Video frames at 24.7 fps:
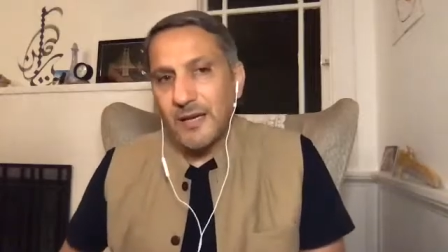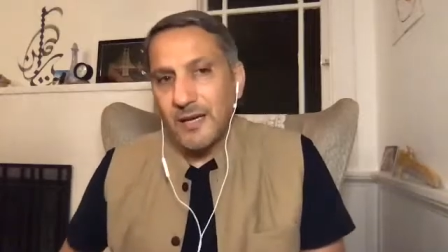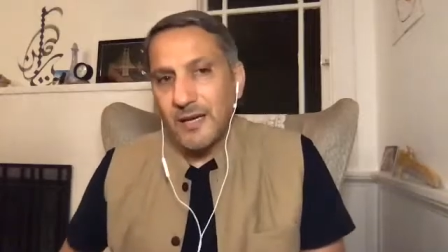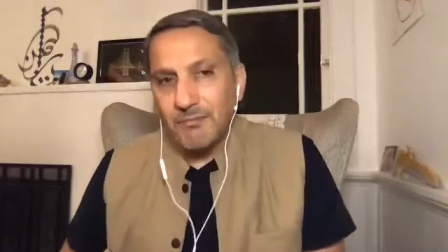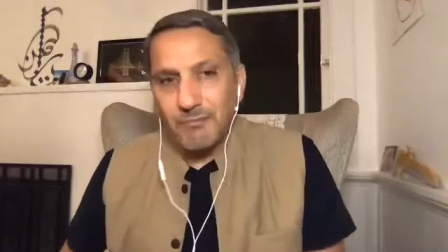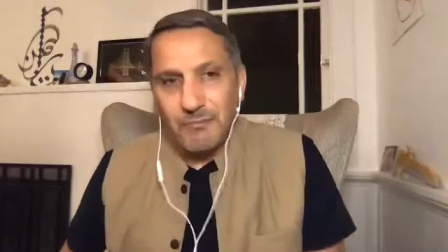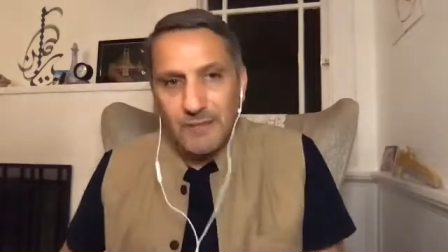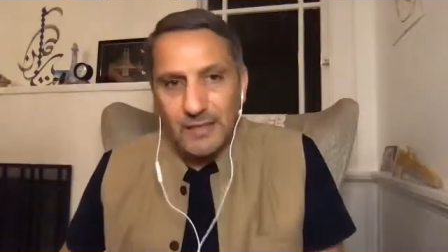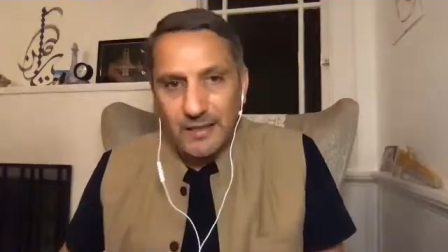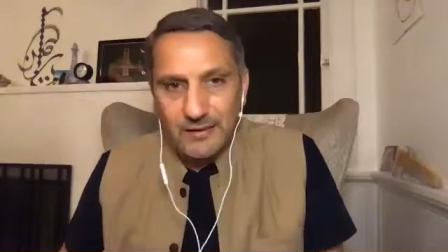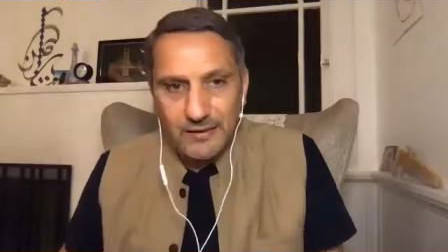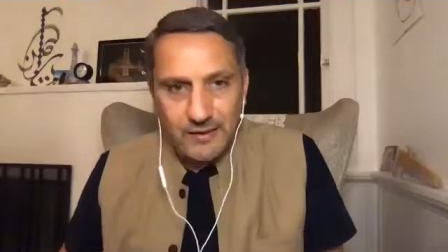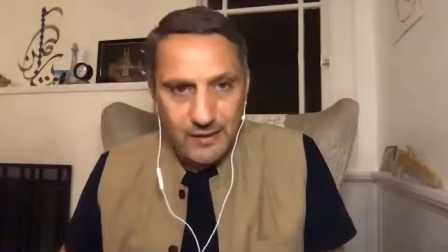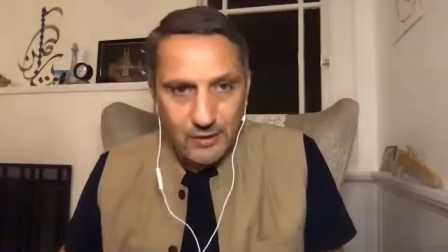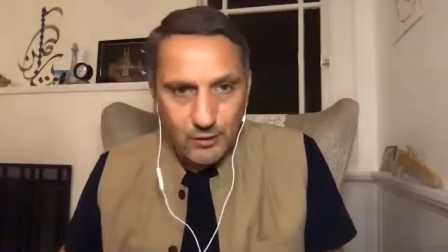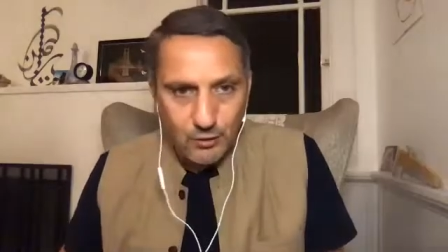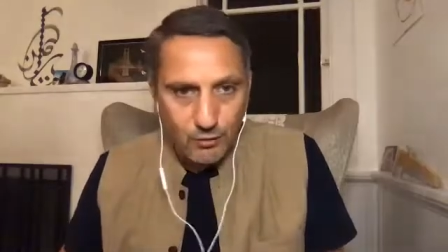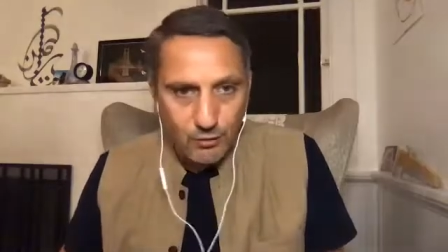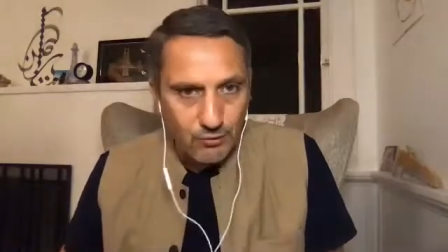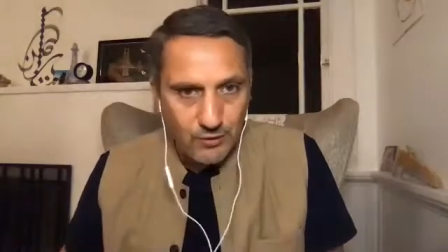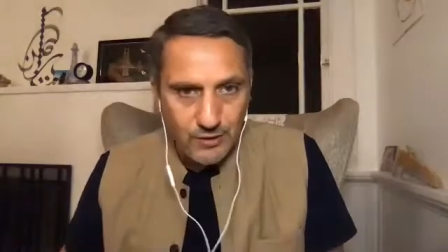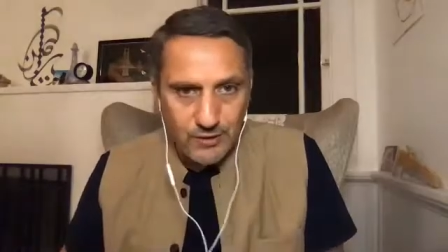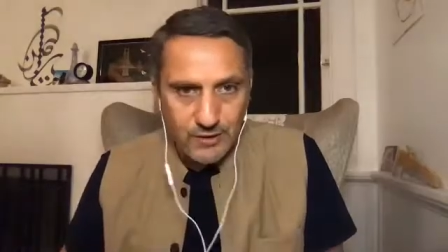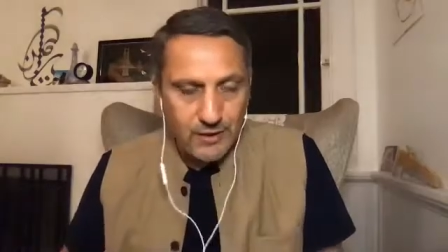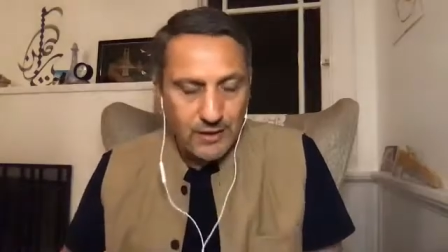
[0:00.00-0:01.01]
I'm not here
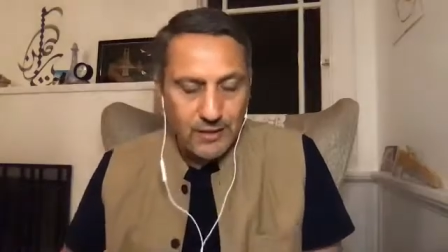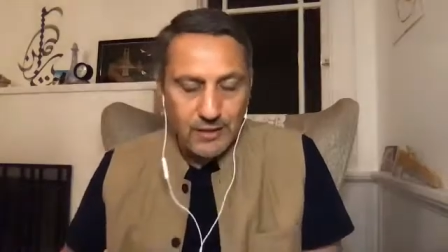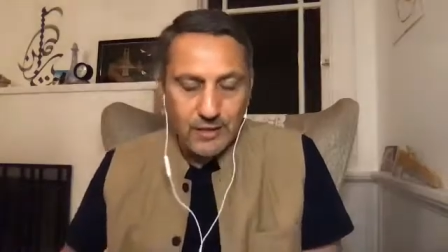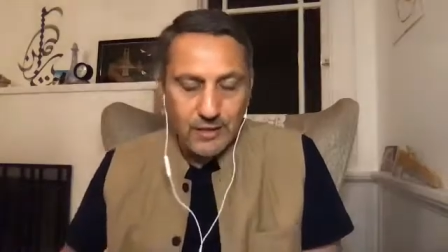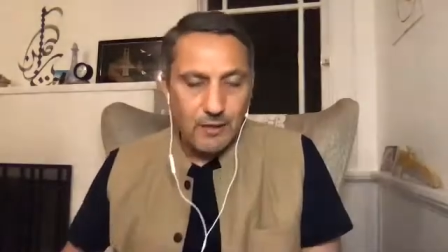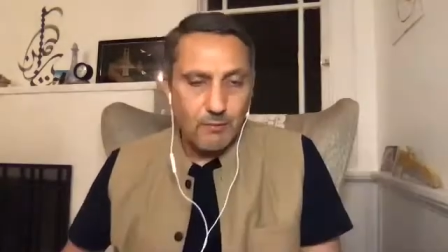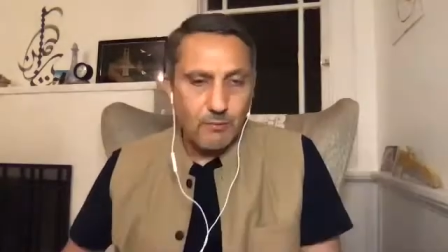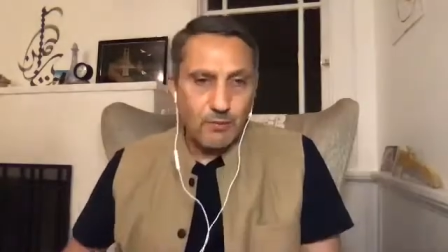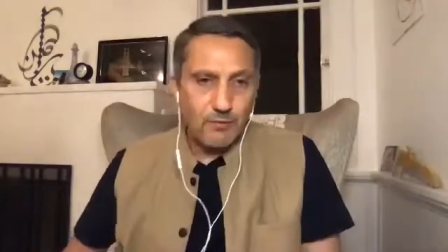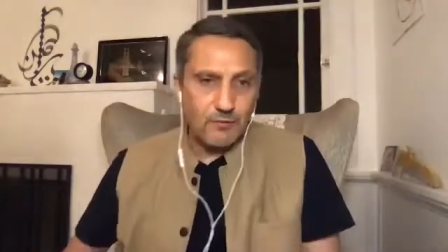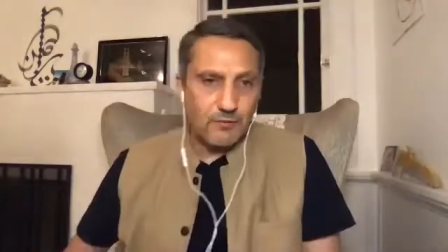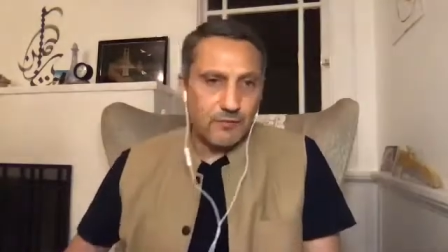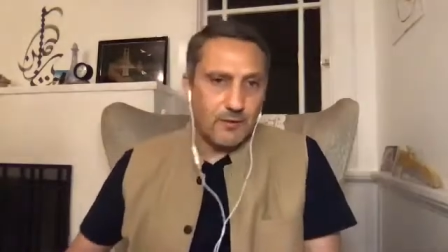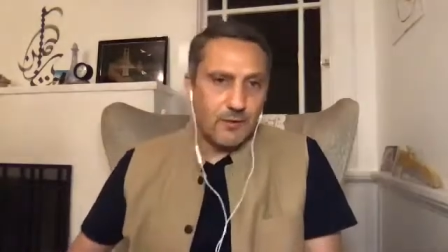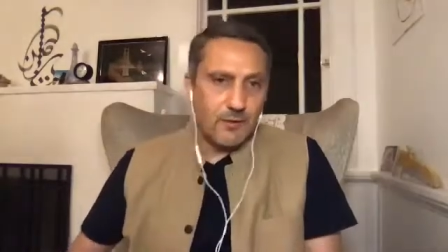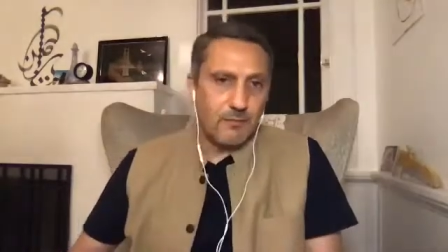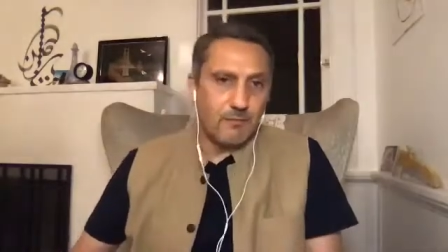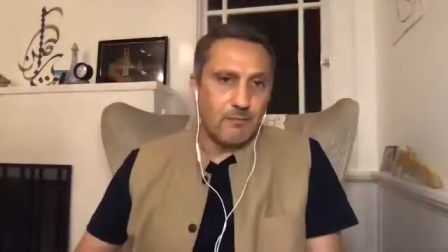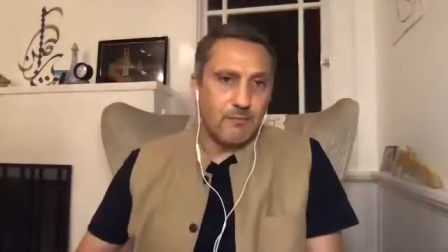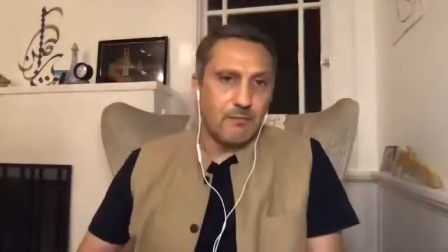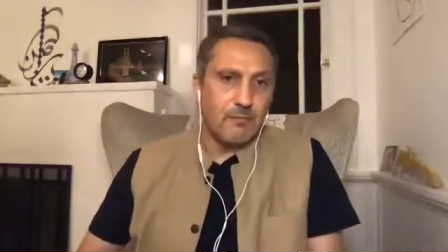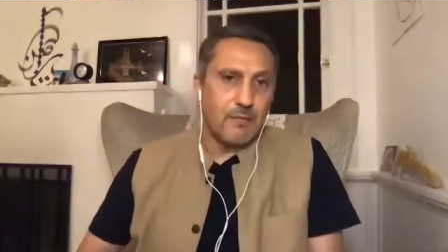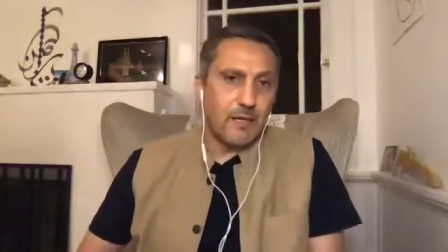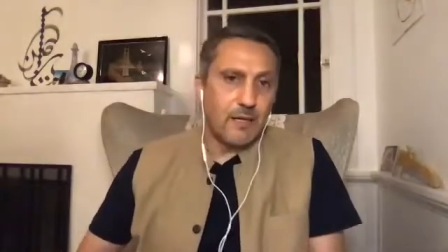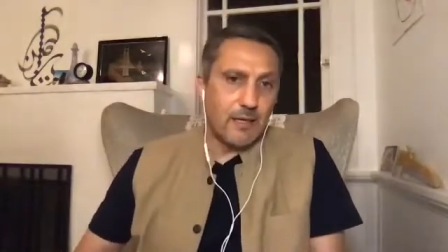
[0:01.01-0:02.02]
critiquing
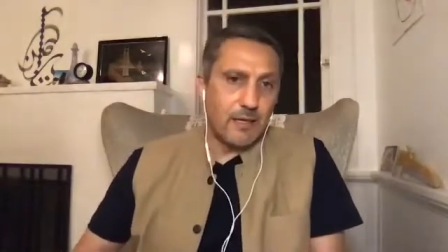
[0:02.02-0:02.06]
Muslim